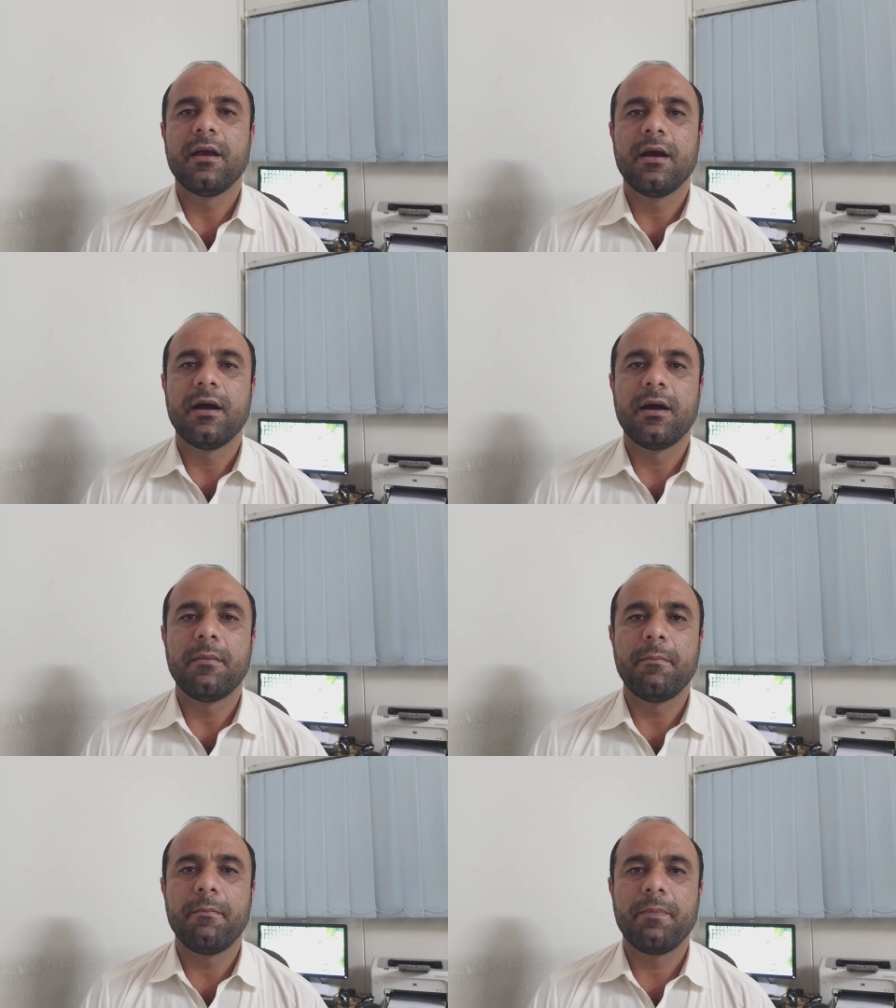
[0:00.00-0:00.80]

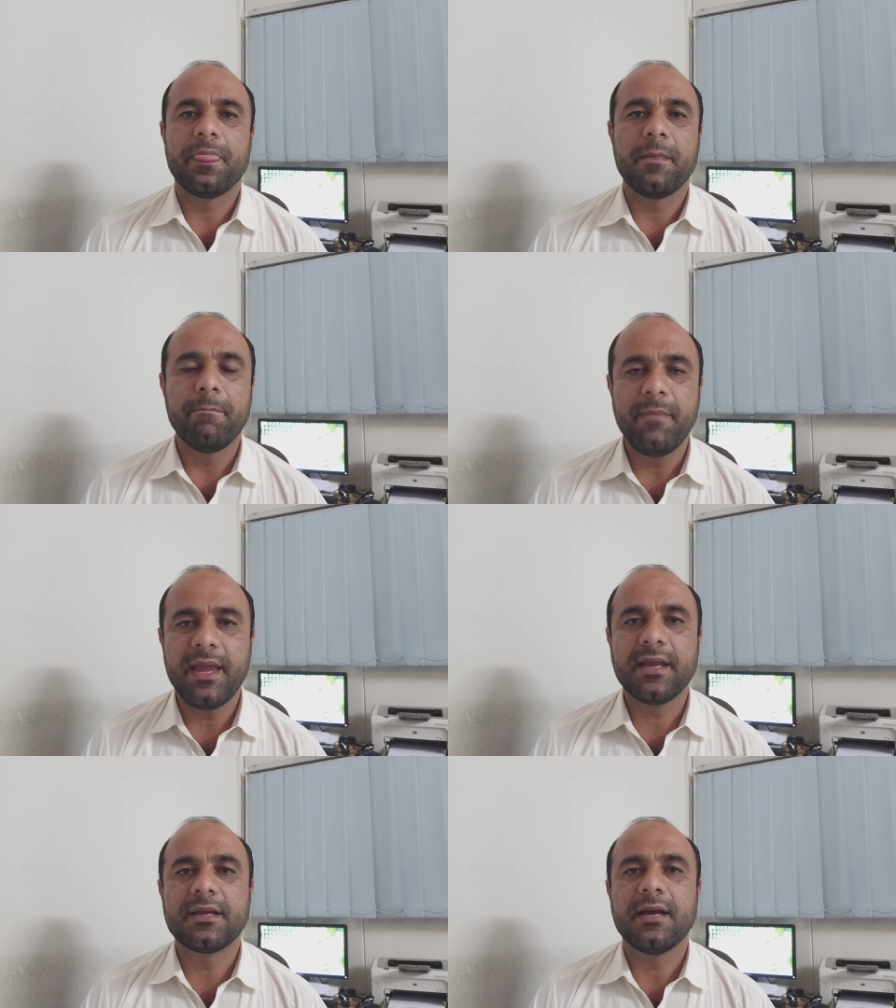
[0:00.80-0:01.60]
uh,
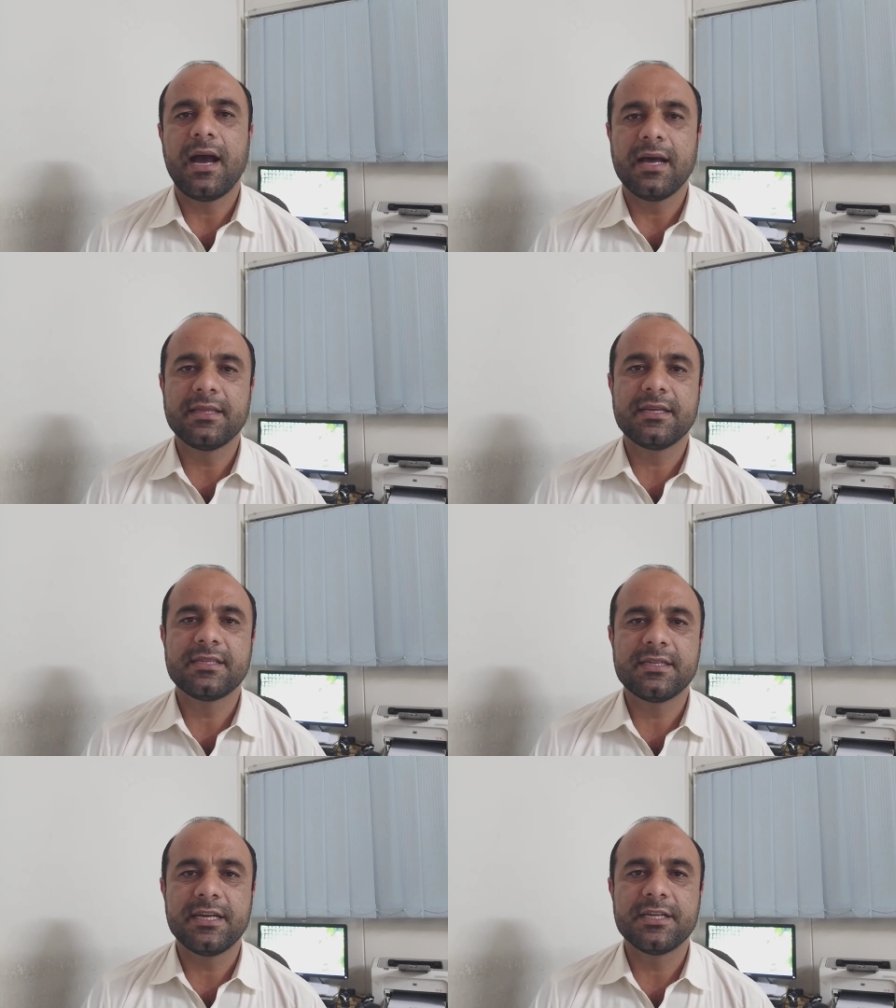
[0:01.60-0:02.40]
make other
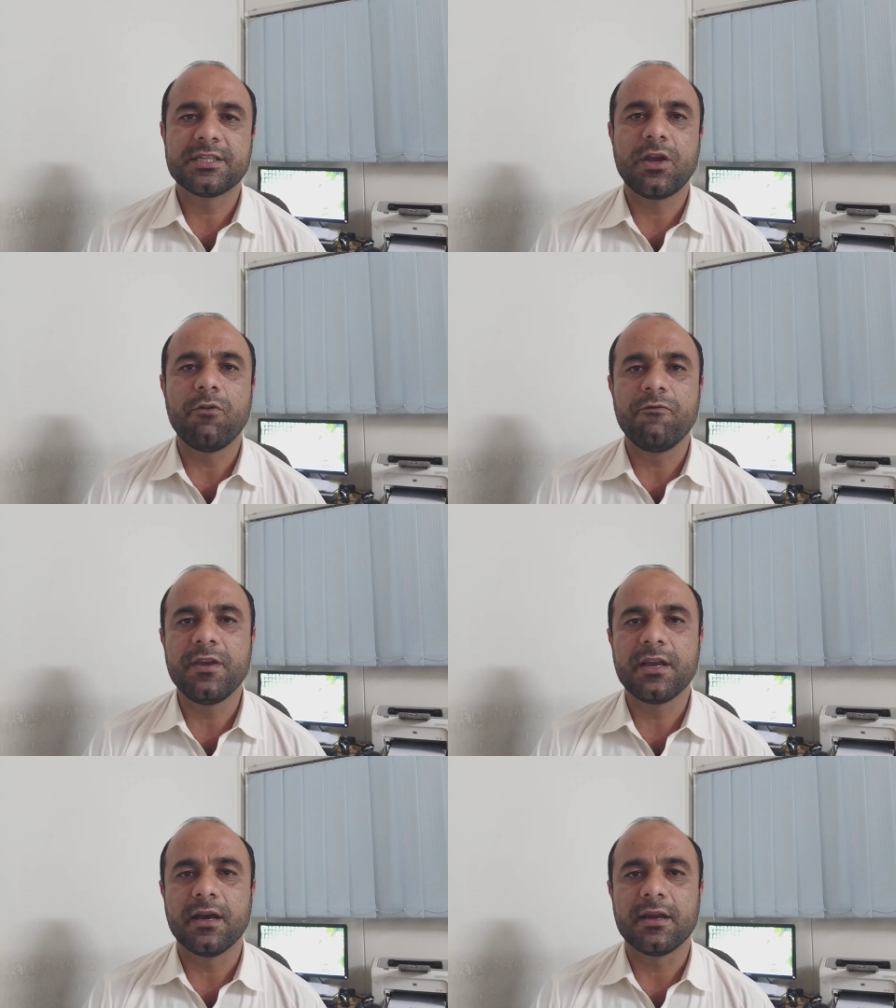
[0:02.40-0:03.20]
states
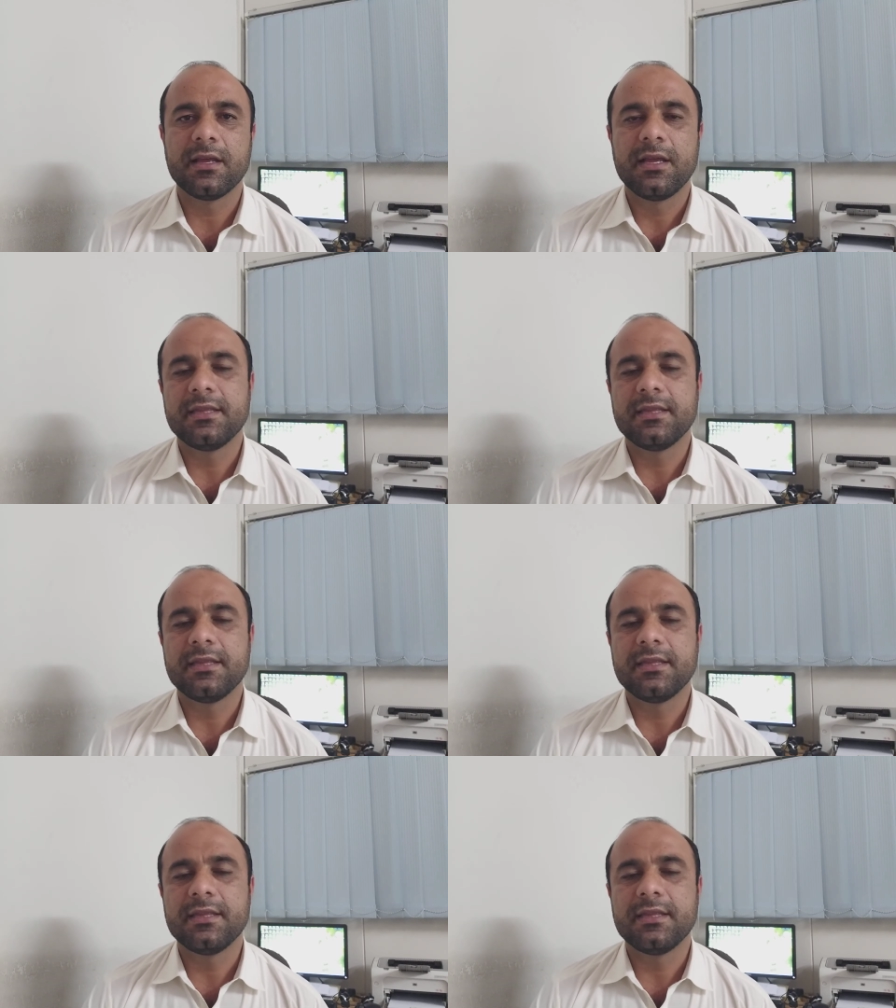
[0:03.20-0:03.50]
weaker.